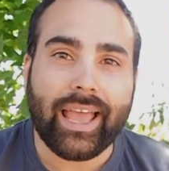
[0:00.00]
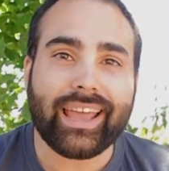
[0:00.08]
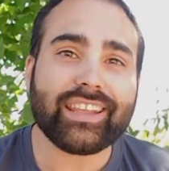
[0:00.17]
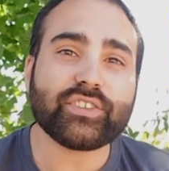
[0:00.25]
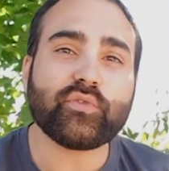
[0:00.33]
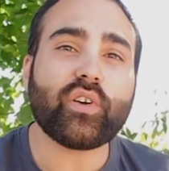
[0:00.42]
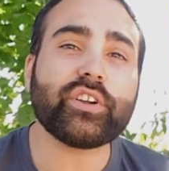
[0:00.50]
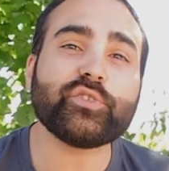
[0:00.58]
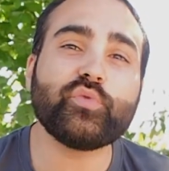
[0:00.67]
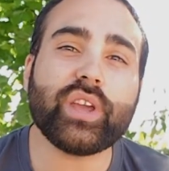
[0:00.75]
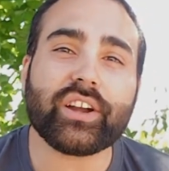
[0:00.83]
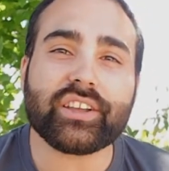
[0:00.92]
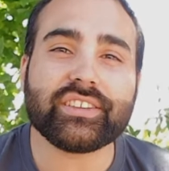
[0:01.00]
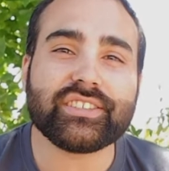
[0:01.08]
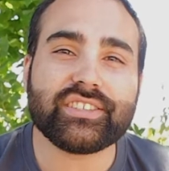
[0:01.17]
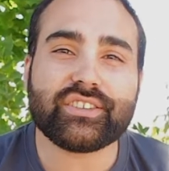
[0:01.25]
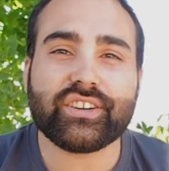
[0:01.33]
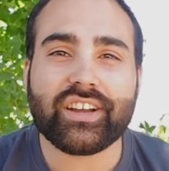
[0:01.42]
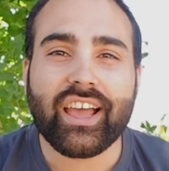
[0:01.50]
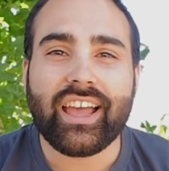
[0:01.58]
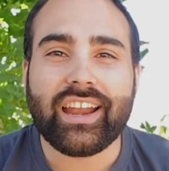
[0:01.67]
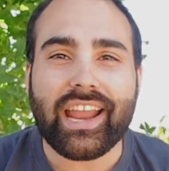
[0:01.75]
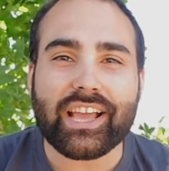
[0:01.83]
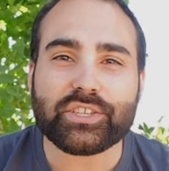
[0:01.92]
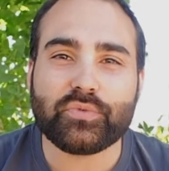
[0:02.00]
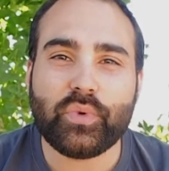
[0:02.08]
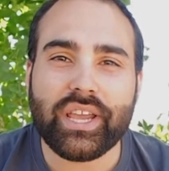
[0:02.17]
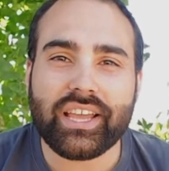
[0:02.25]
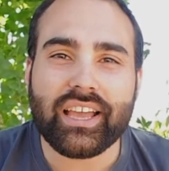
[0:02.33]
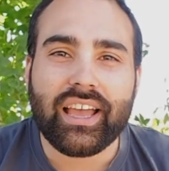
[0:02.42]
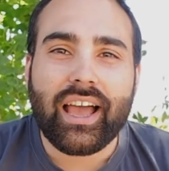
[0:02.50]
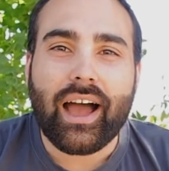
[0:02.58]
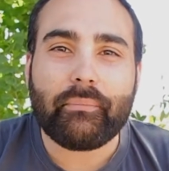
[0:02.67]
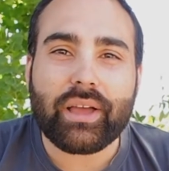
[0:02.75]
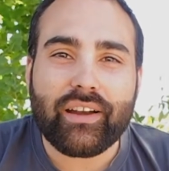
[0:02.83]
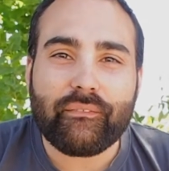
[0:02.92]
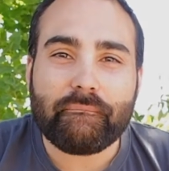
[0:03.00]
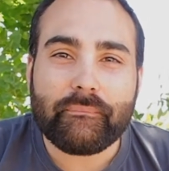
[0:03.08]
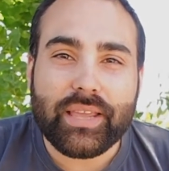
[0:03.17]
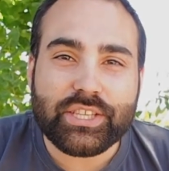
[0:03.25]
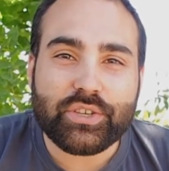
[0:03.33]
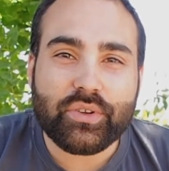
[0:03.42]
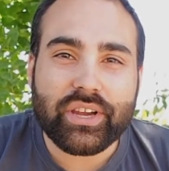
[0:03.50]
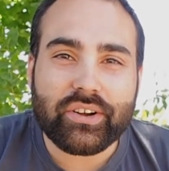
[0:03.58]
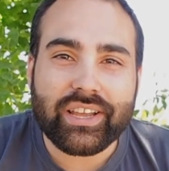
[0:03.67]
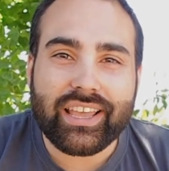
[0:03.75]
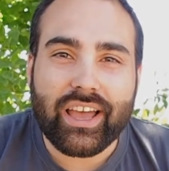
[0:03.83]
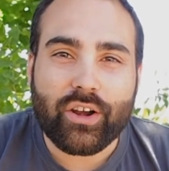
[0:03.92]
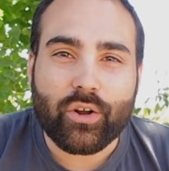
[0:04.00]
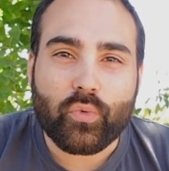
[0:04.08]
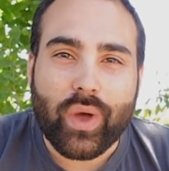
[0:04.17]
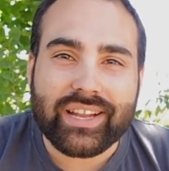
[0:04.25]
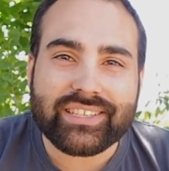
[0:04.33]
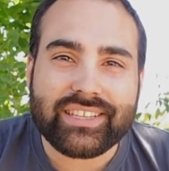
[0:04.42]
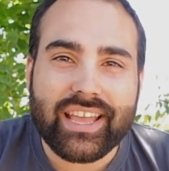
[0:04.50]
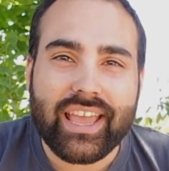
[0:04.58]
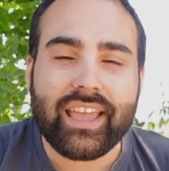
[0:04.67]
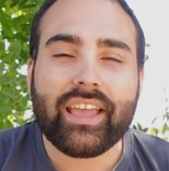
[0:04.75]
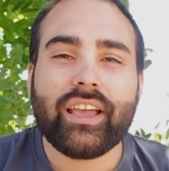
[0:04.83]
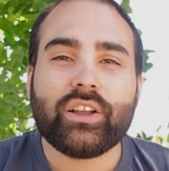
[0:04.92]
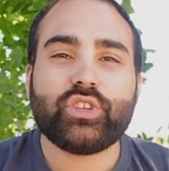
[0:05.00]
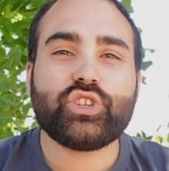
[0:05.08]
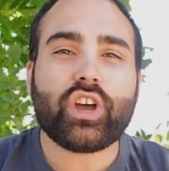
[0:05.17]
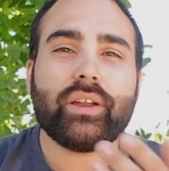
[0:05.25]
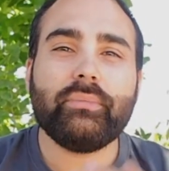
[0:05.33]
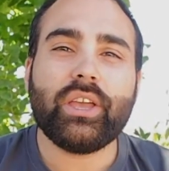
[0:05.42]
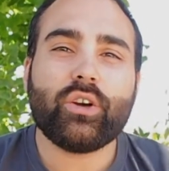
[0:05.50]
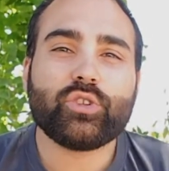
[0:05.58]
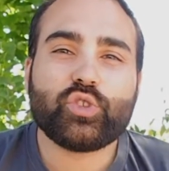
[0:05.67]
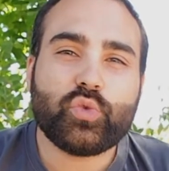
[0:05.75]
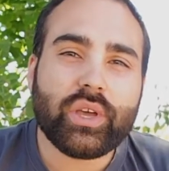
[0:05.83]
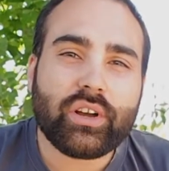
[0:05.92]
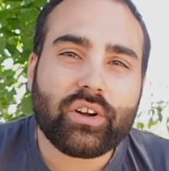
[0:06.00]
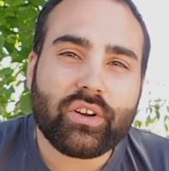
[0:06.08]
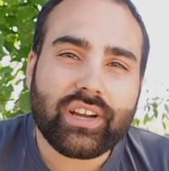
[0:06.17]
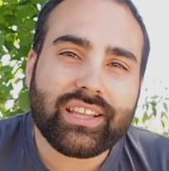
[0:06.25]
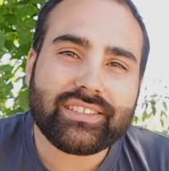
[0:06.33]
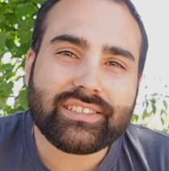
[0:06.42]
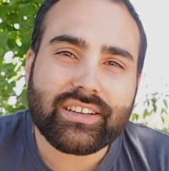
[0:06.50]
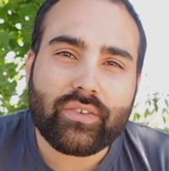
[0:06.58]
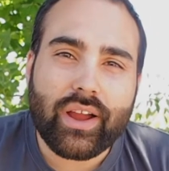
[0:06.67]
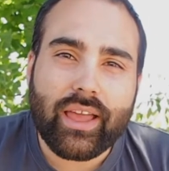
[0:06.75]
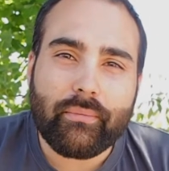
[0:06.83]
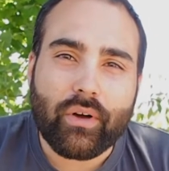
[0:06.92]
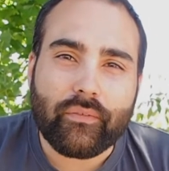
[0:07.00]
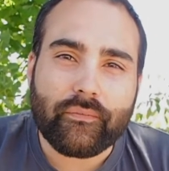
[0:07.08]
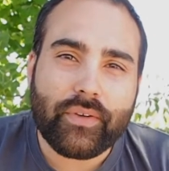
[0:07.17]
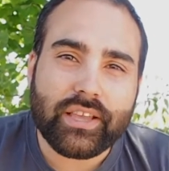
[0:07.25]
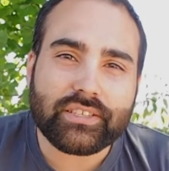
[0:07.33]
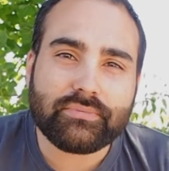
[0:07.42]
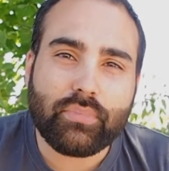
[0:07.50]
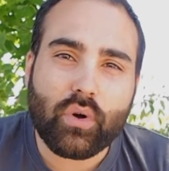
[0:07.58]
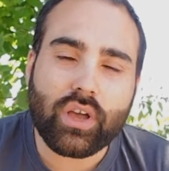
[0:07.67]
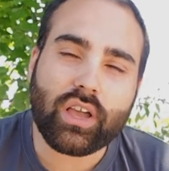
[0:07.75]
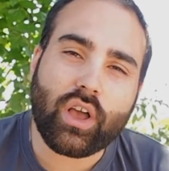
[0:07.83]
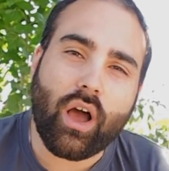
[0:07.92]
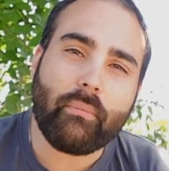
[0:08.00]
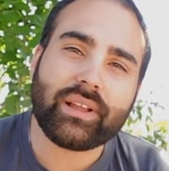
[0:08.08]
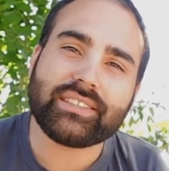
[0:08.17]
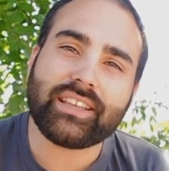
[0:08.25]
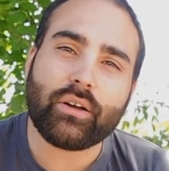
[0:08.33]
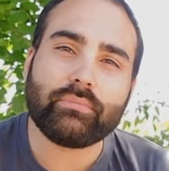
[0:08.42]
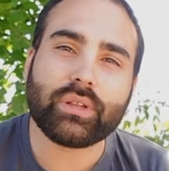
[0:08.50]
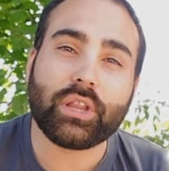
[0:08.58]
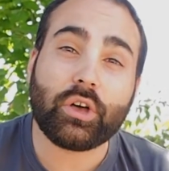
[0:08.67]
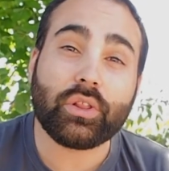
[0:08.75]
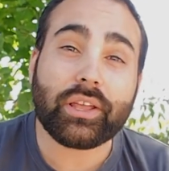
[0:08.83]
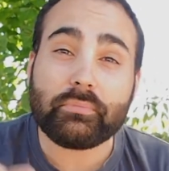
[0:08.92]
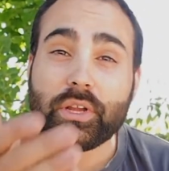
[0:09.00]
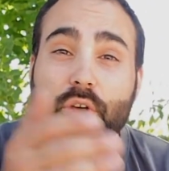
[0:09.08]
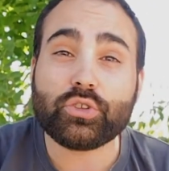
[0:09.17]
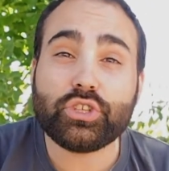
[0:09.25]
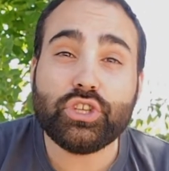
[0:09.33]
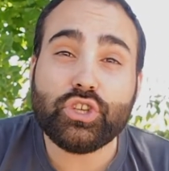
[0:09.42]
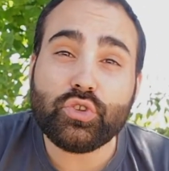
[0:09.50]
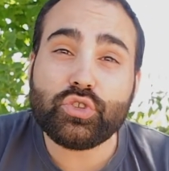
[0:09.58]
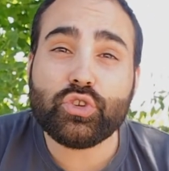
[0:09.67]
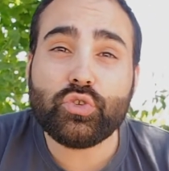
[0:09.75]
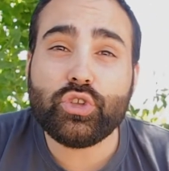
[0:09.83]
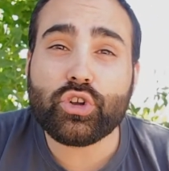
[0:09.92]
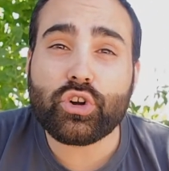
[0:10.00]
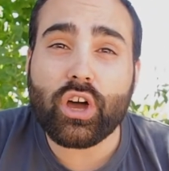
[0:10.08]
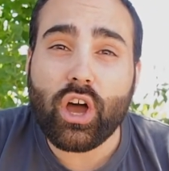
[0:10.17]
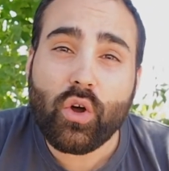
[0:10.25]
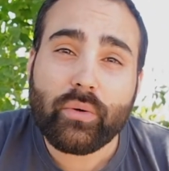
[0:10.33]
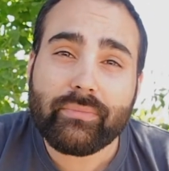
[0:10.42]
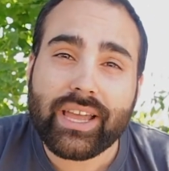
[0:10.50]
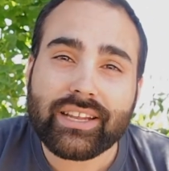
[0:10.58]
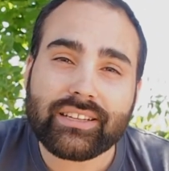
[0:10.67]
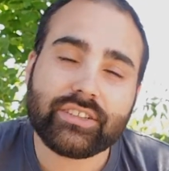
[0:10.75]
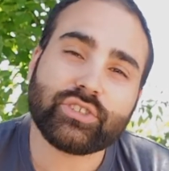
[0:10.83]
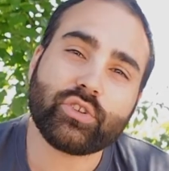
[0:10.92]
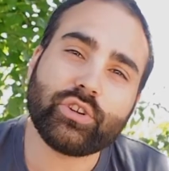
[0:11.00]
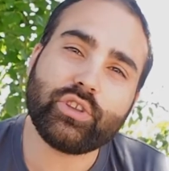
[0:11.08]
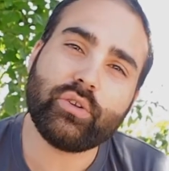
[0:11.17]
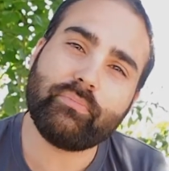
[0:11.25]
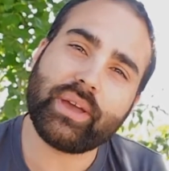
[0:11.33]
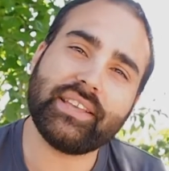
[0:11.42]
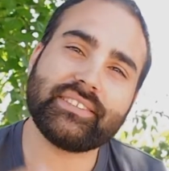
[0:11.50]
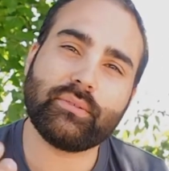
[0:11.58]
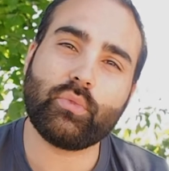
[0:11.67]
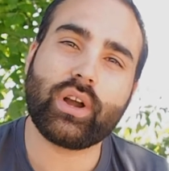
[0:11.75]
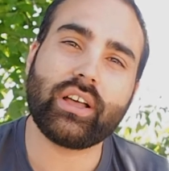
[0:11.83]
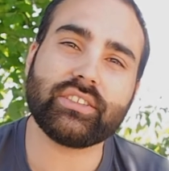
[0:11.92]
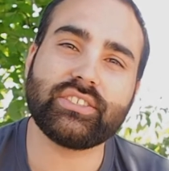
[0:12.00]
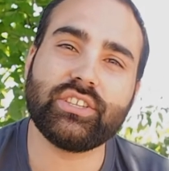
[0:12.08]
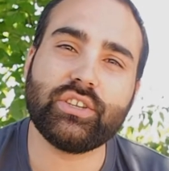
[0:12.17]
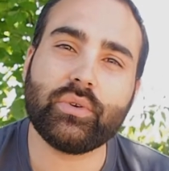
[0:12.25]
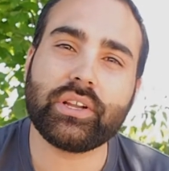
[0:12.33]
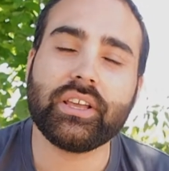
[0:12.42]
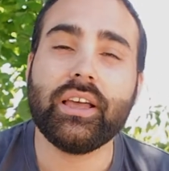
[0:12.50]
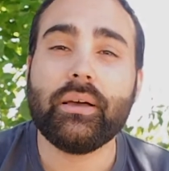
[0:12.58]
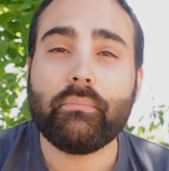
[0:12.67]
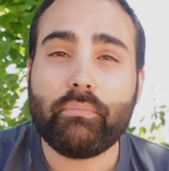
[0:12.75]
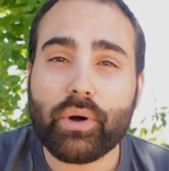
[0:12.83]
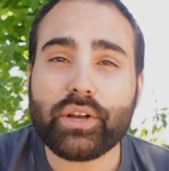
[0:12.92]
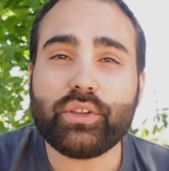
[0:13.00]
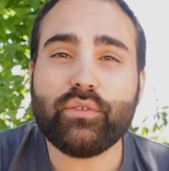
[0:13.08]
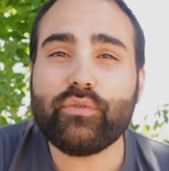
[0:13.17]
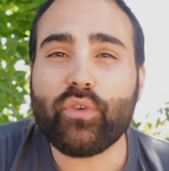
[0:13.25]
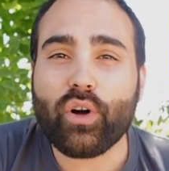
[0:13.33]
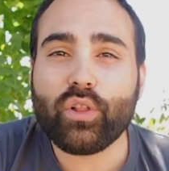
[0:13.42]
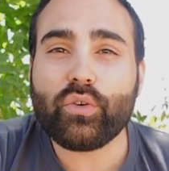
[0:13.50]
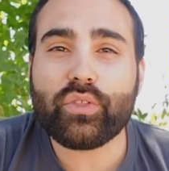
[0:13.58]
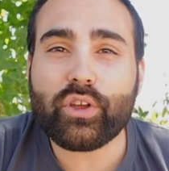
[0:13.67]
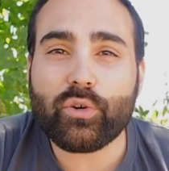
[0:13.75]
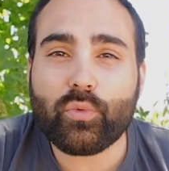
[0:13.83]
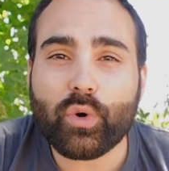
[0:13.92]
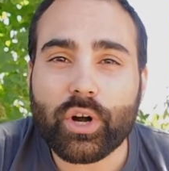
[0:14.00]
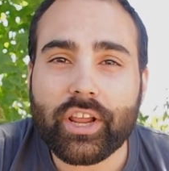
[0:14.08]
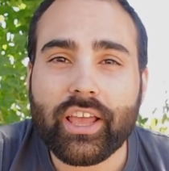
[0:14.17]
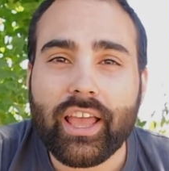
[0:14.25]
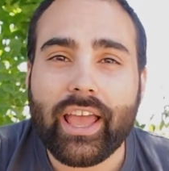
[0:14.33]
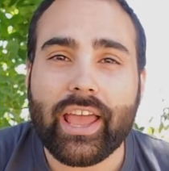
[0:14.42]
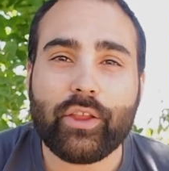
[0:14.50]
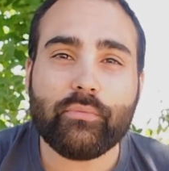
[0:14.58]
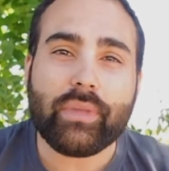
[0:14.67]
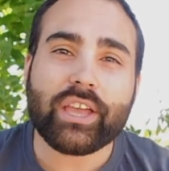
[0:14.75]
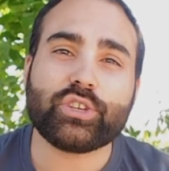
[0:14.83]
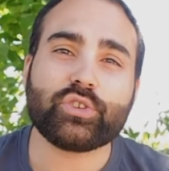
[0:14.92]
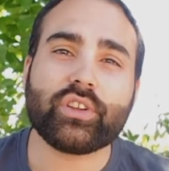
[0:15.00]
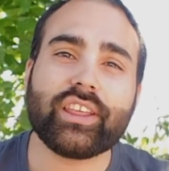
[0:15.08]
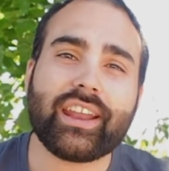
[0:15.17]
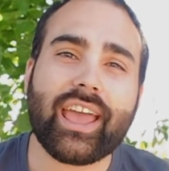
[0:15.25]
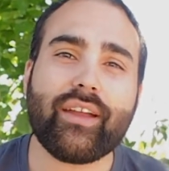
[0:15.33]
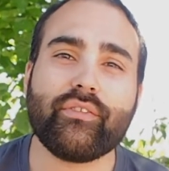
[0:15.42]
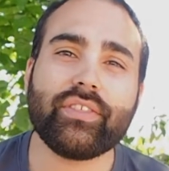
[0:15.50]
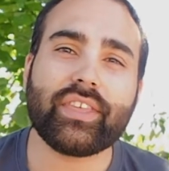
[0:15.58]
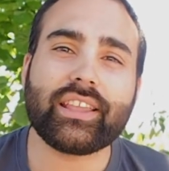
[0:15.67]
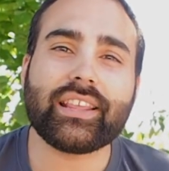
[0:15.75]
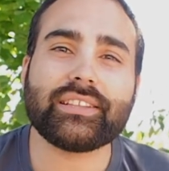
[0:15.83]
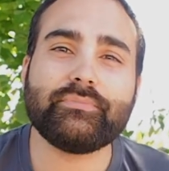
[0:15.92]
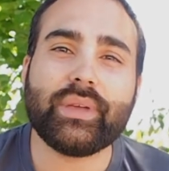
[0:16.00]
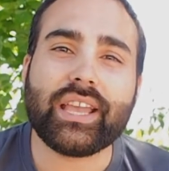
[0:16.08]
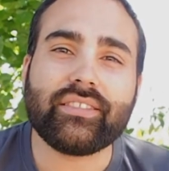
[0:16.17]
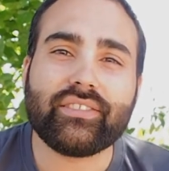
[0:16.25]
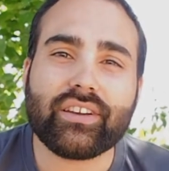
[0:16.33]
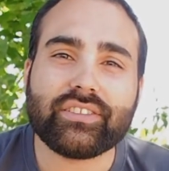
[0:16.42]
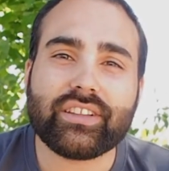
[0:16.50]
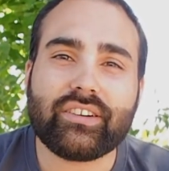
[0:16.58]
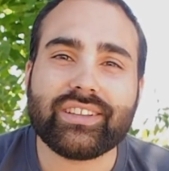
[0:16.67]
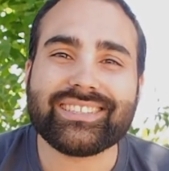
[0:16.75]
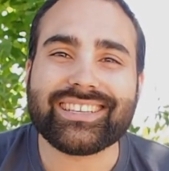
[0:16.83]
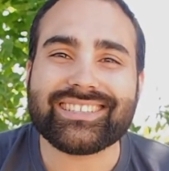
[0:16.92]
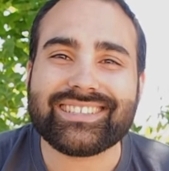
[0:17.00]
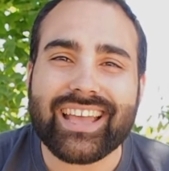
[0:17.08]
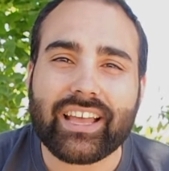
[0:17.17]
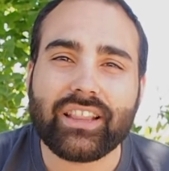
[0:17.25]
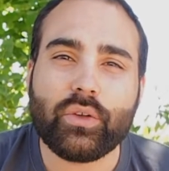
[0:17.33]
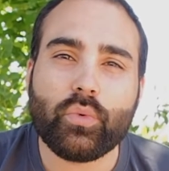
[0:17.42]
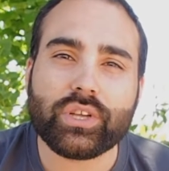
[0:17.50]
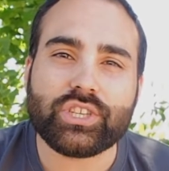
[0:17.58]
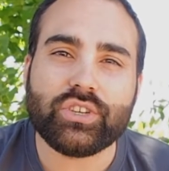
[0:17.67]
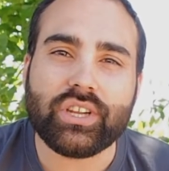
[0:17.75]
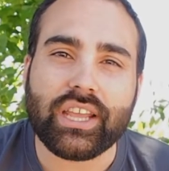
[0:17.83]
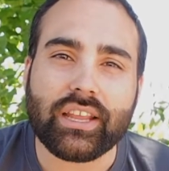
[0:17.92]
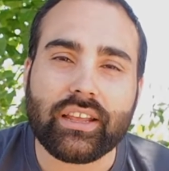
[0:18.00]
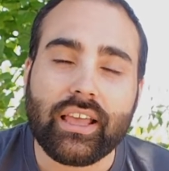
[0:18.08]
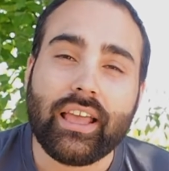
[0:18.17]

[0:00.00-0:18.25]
And as far as we are concerned, next week I'm gonna meet you here again on Wednesday. Join me on Twitter, on Instagram, on Facebook. Comment down below. Let me know, do you do your own maintenance or do you pay someone else to do it? But you follow their work and you make sure that everything that's being done there is exactly what you need.